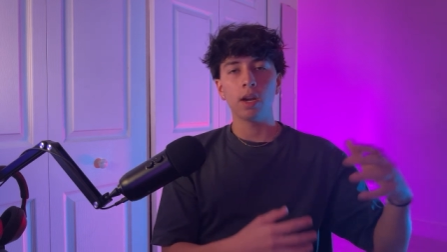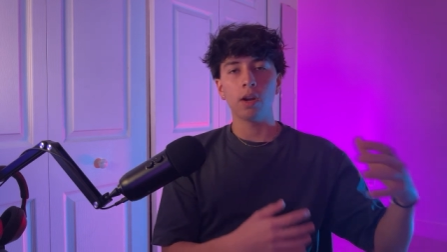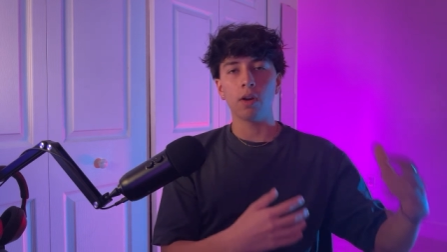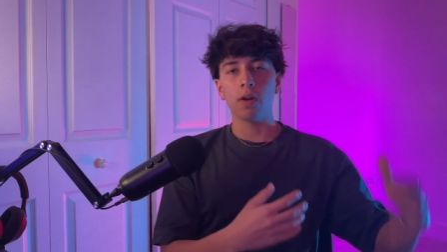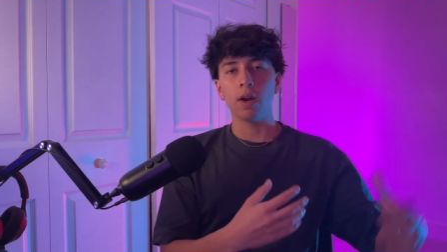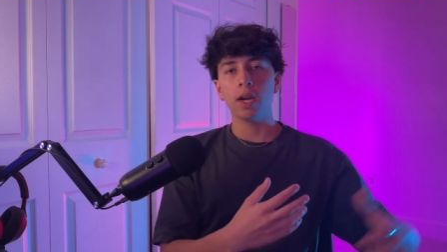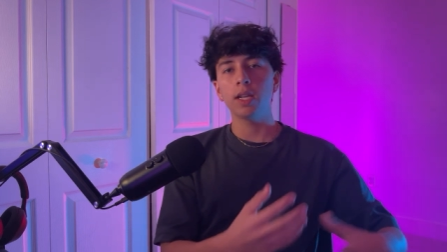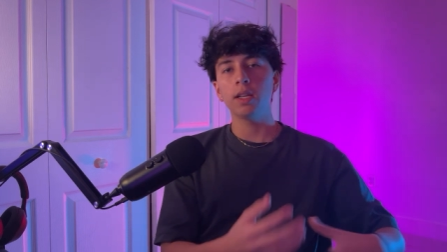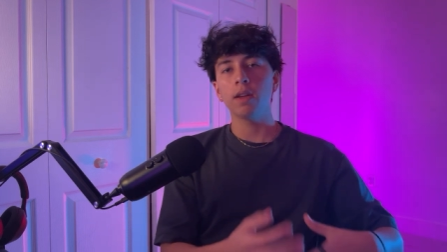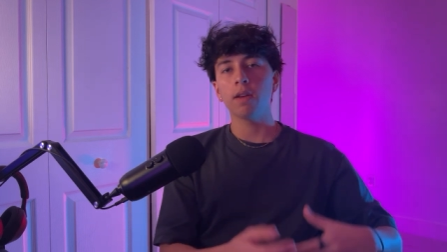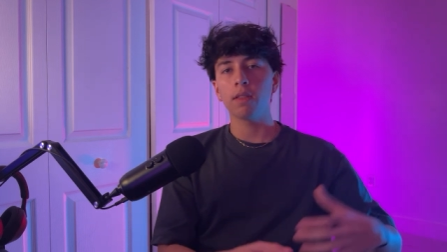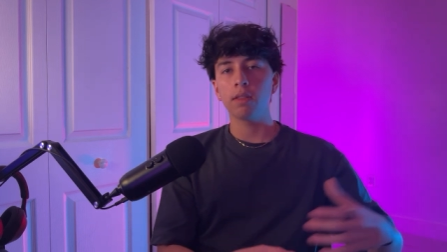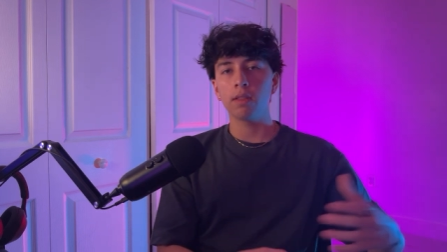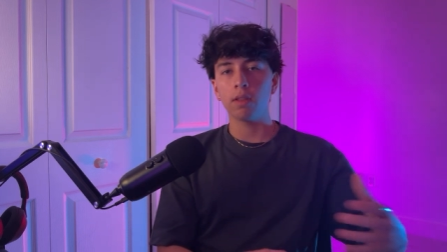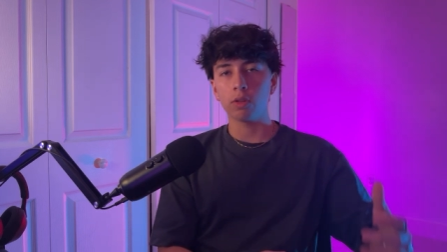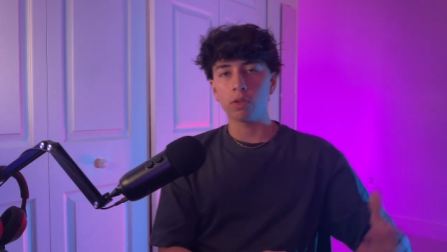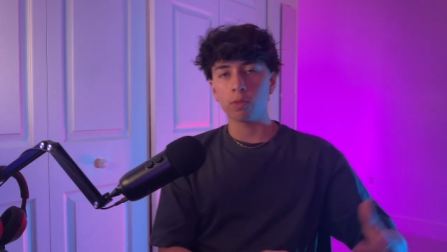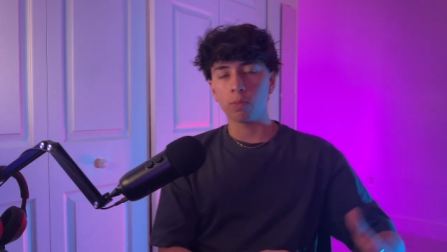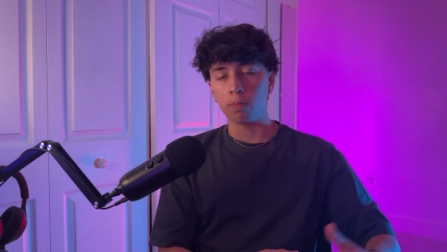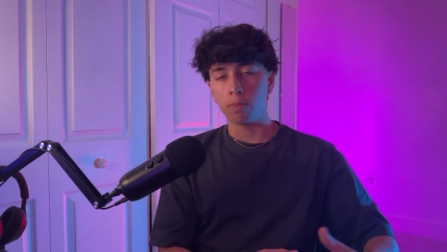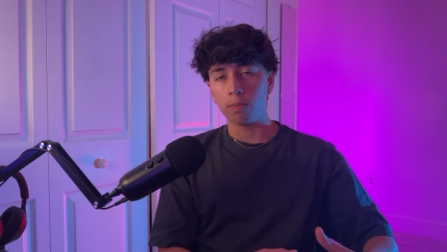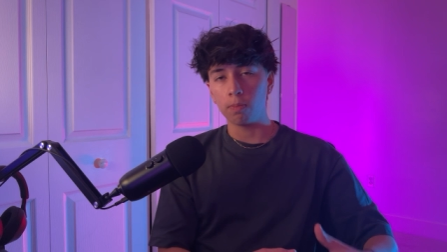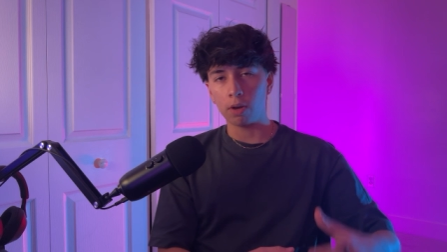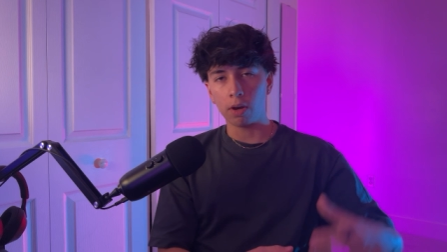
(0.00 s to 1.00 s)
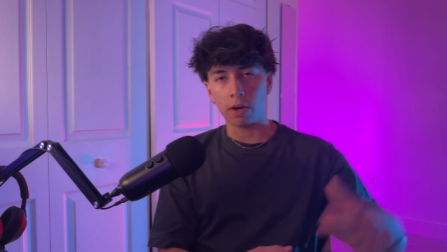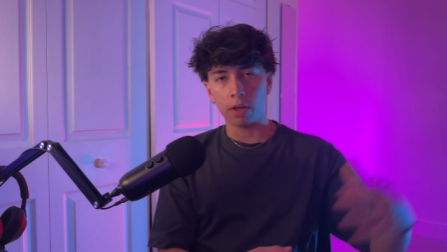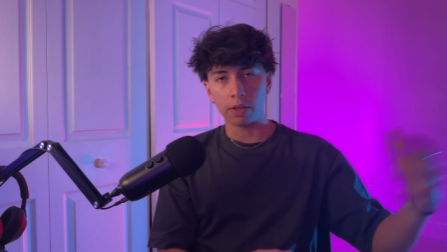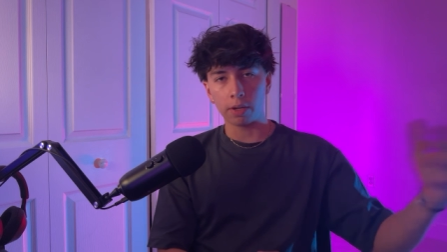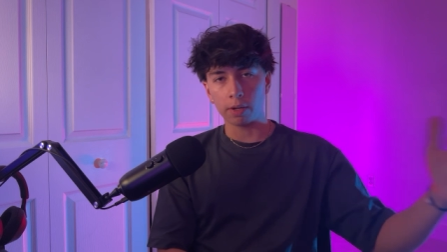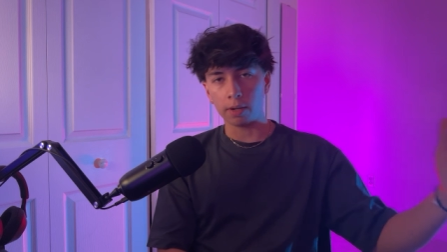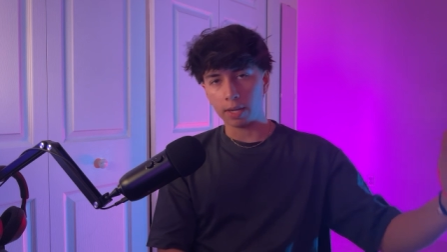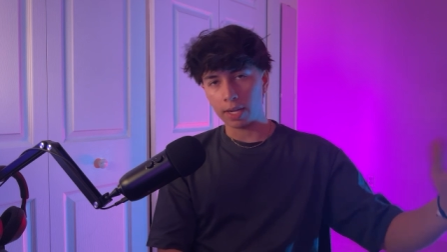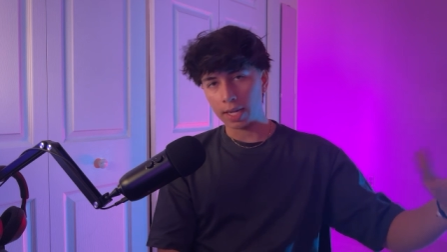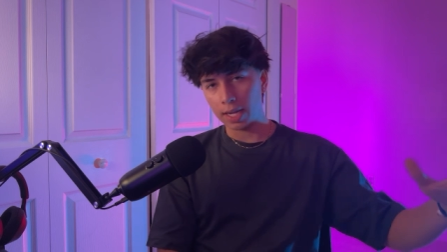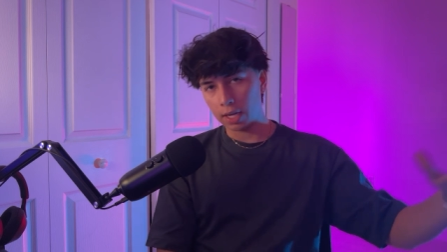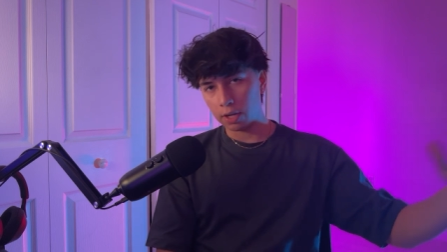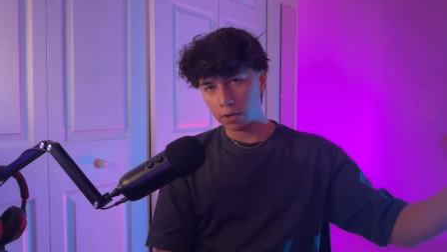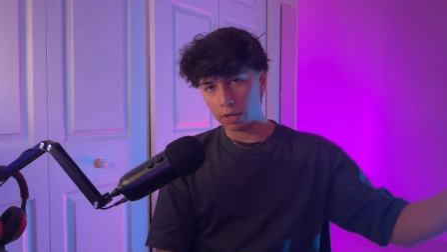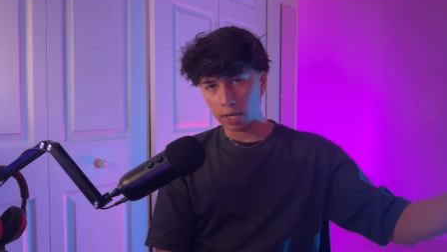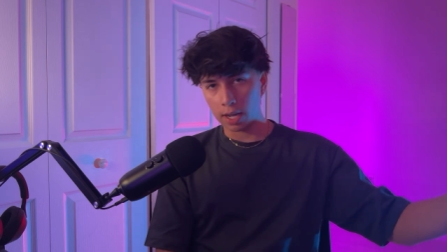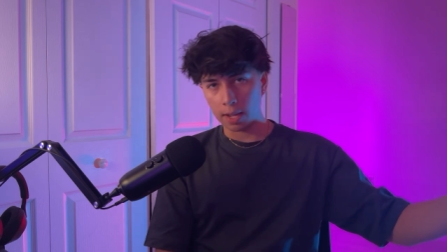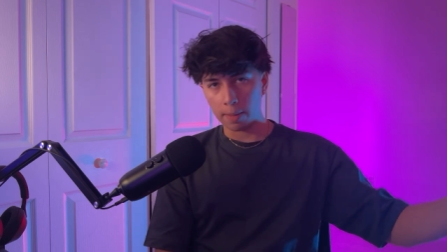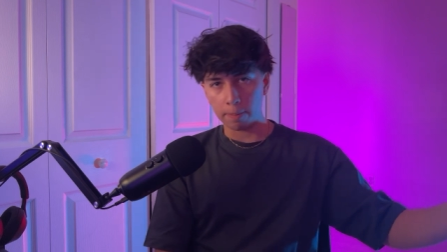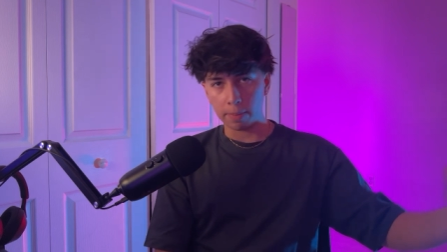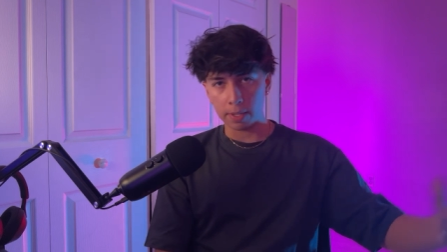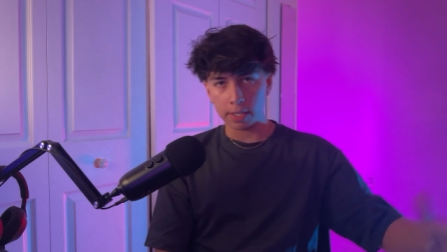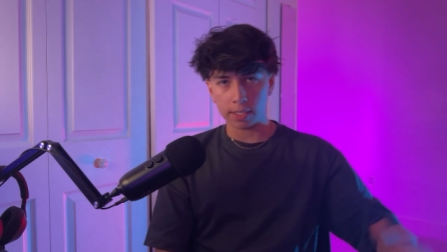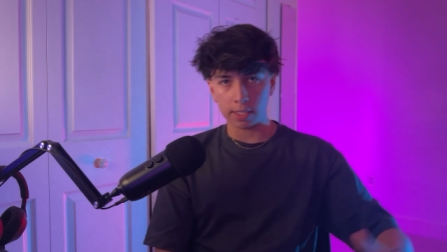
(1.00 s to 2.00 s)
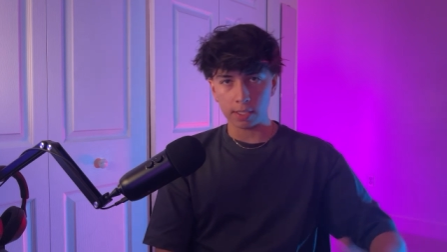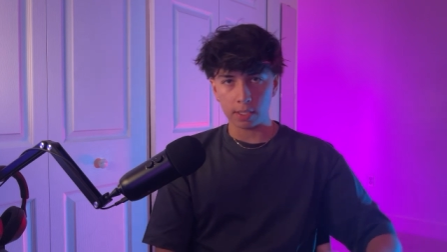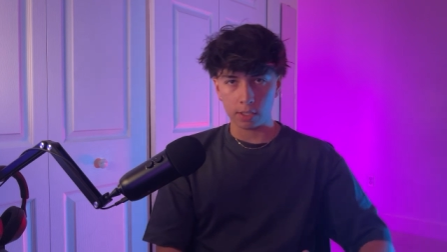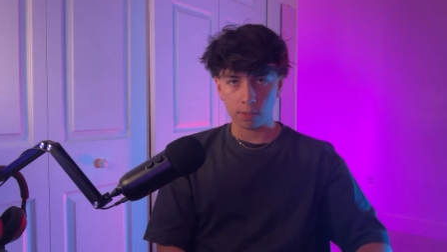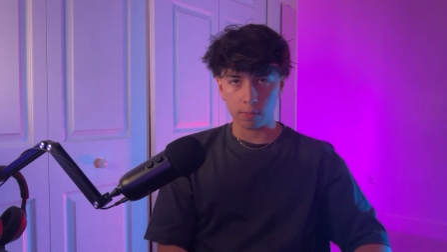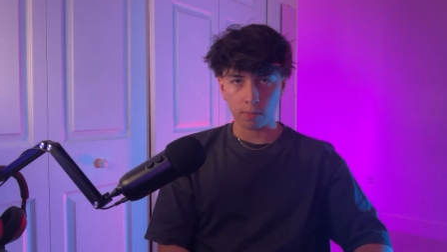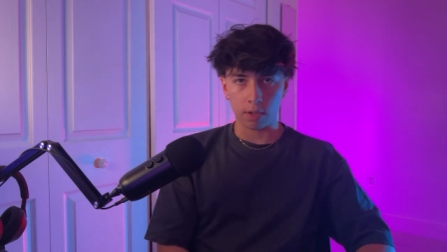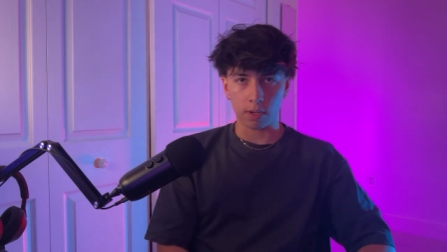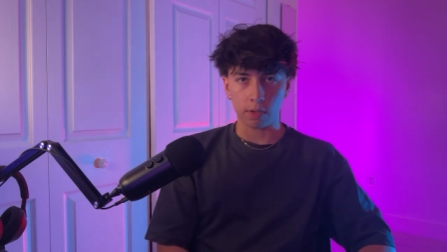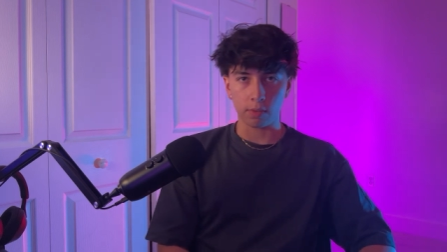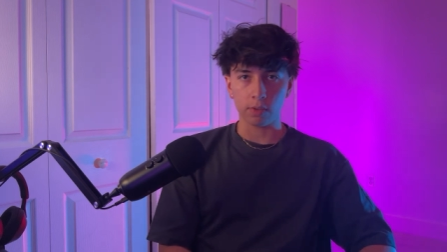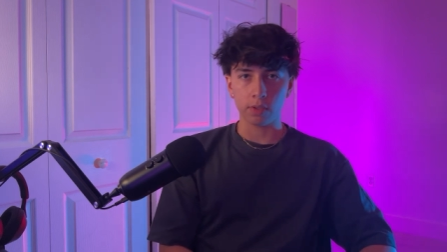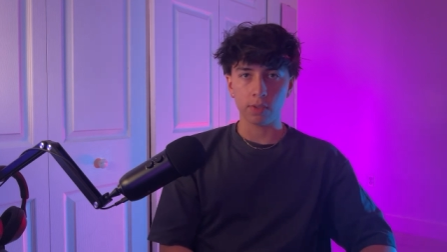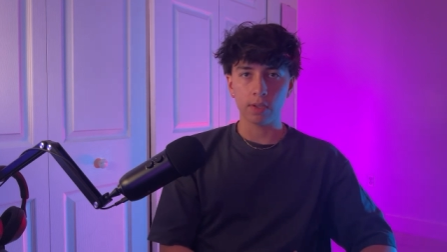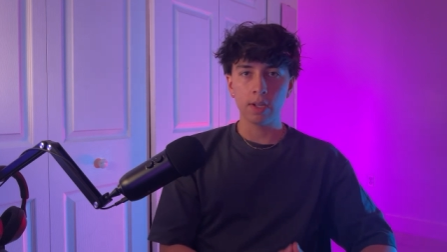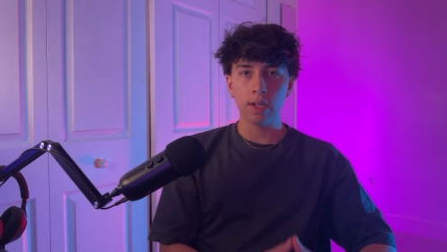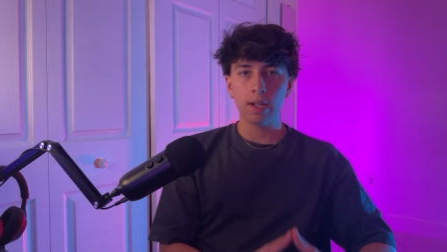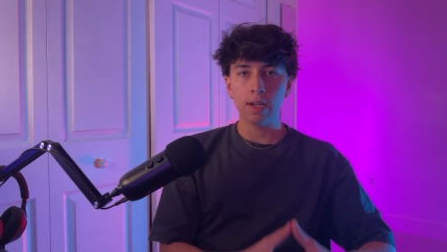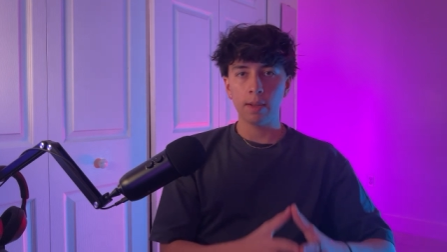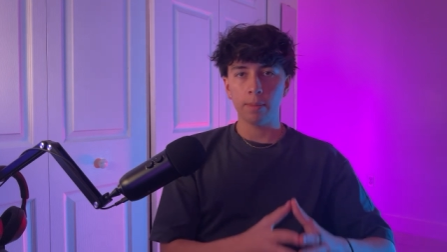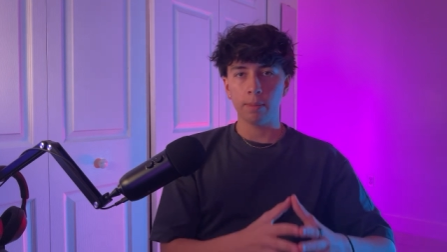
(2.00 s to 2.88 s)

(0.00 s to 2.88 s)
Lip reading: or any of those other internet business models.